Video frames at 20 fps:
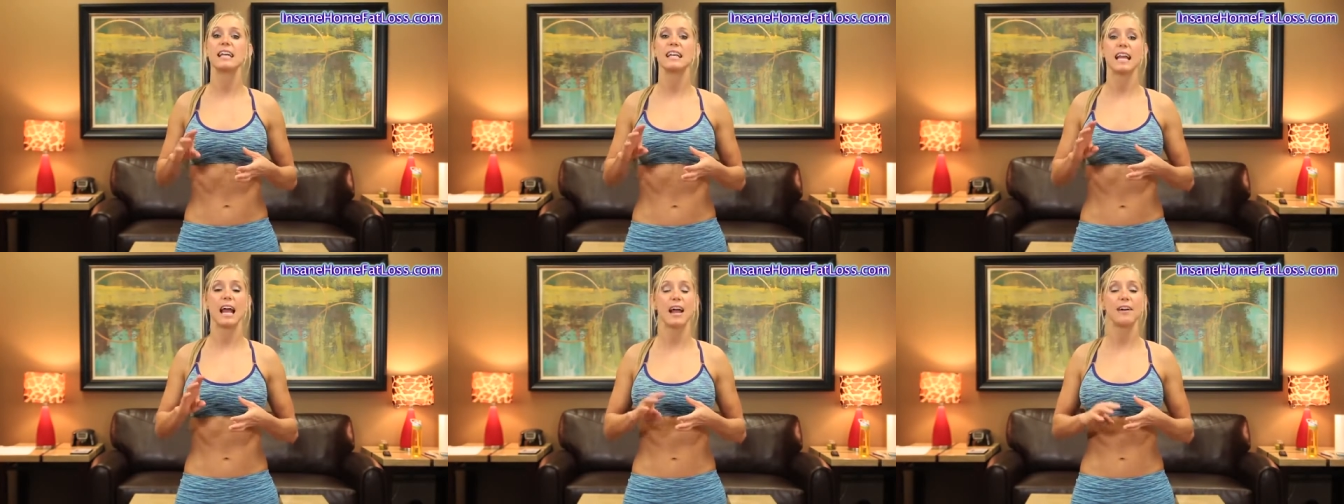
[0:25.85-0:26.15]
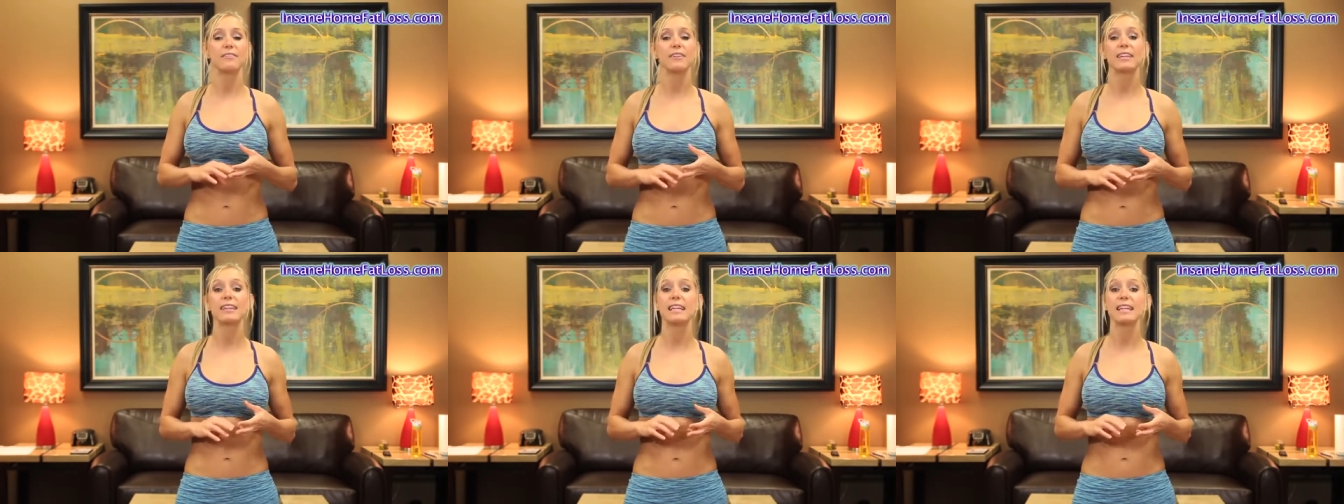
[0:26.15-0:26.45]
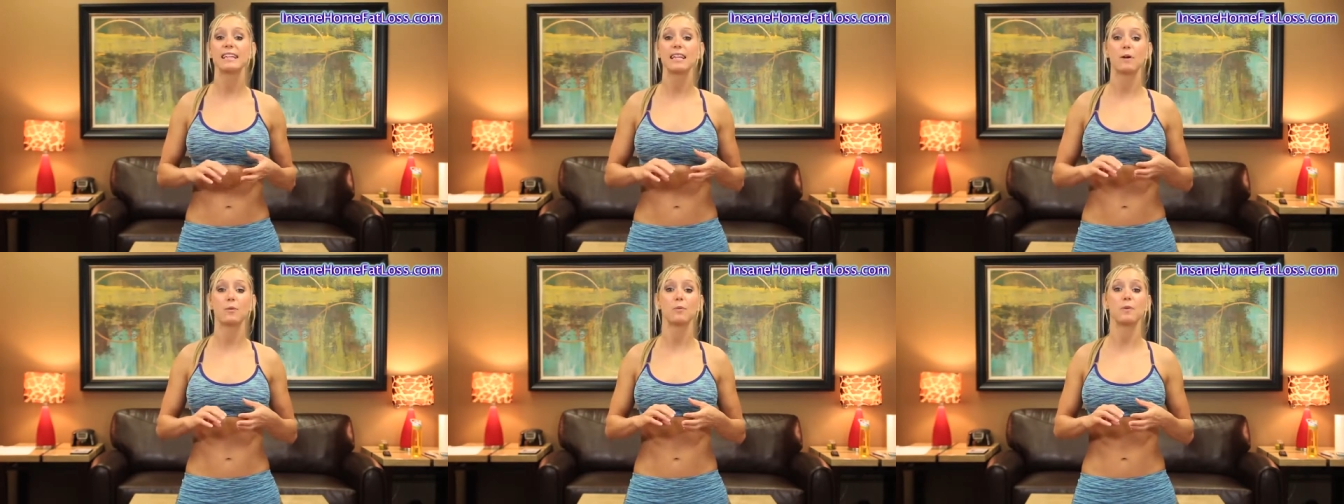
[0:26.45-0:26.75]
and
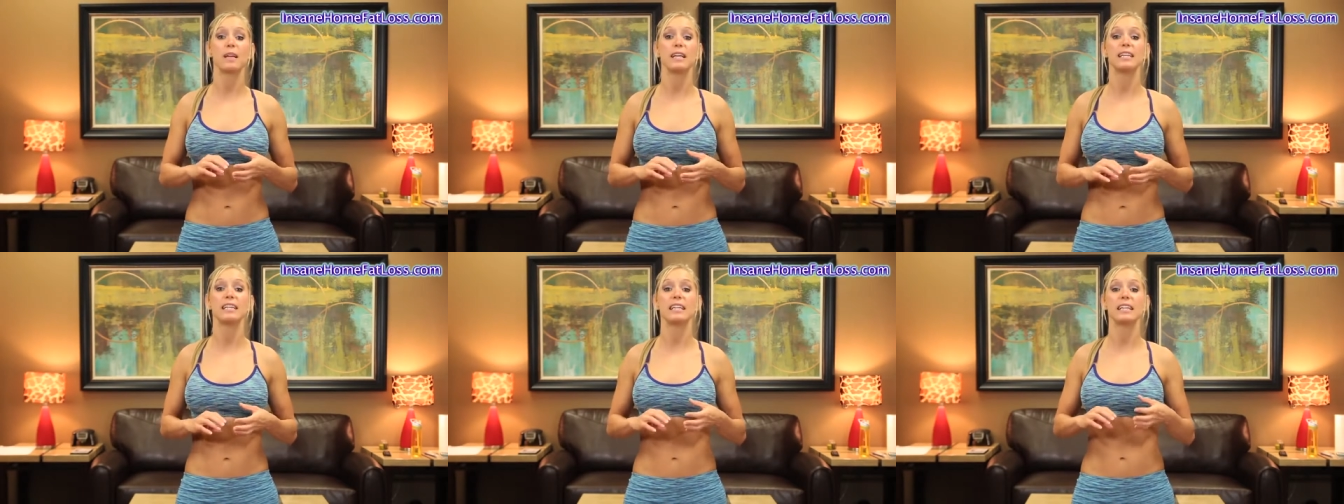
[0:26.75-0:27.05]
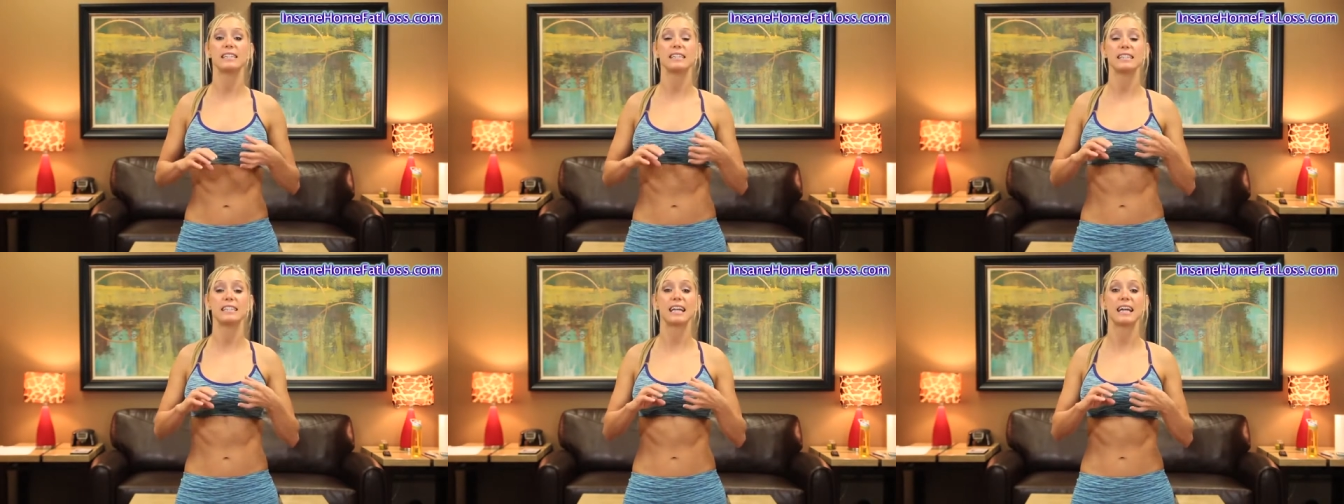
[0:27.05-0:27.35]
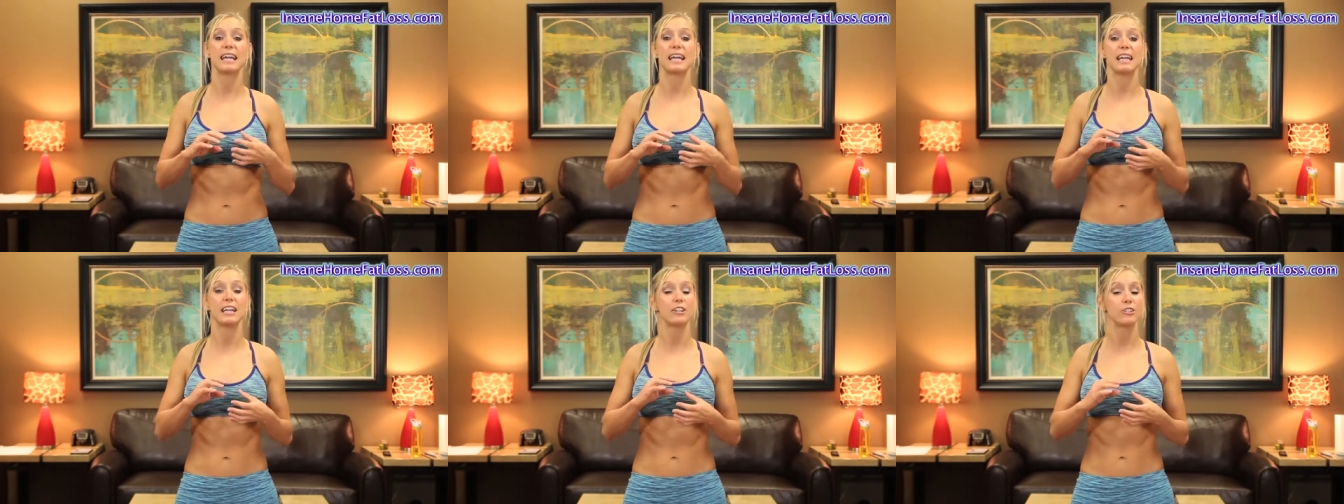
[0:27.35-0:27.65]
everything that we need to
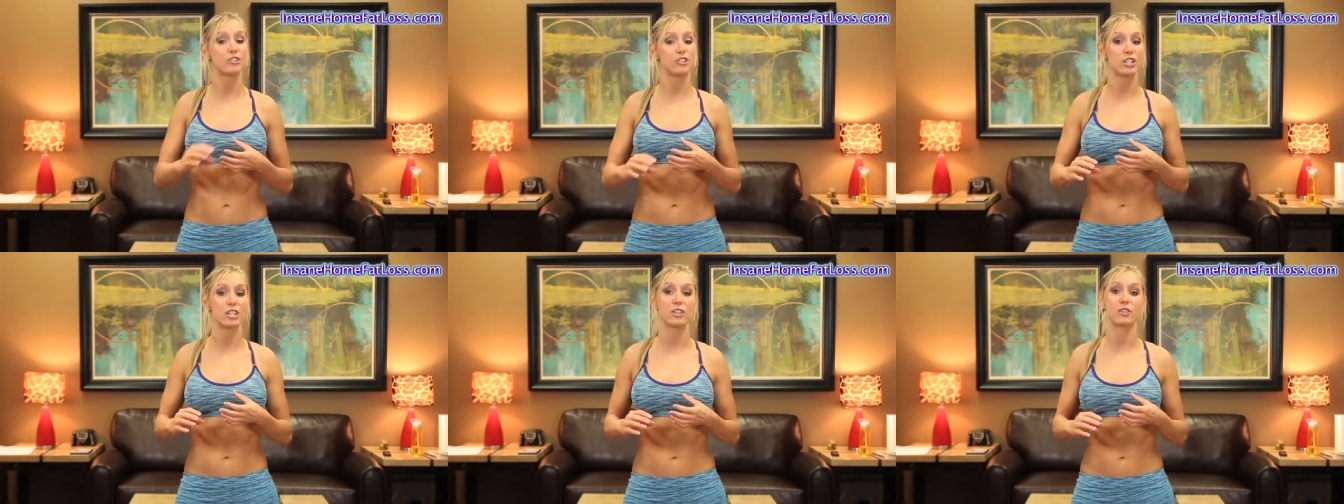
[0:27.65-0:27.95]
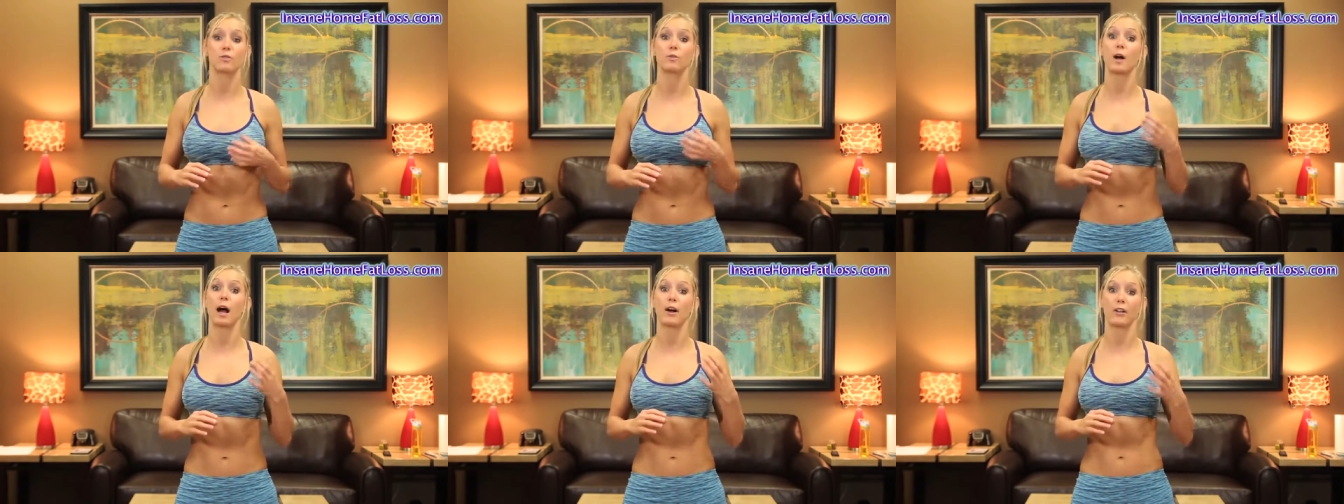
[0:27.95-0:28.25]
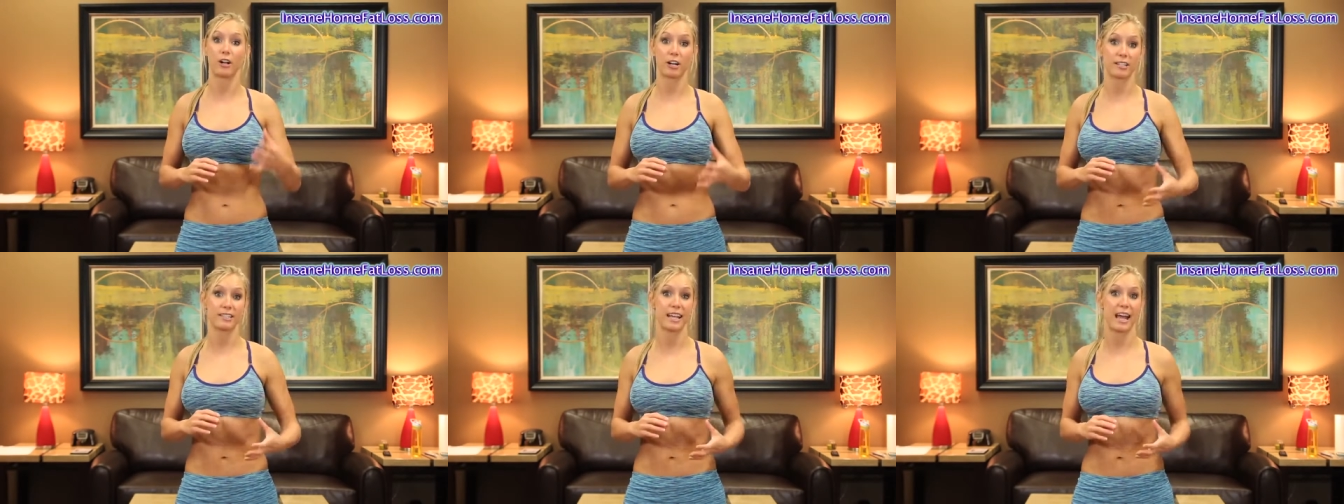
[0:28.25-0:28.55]
get energy
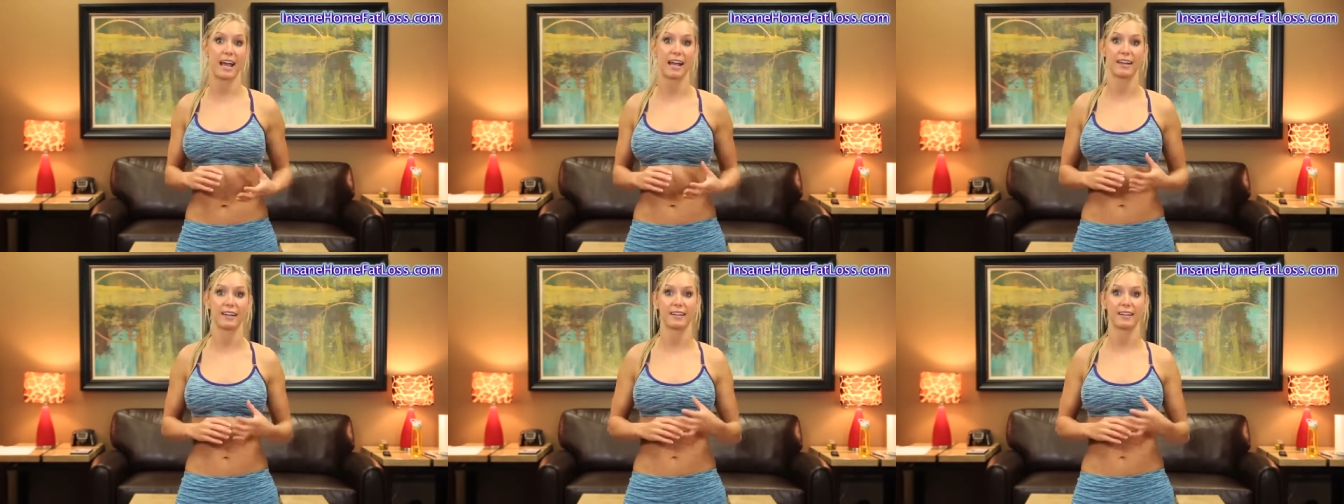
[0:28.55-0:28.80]
throughout our day.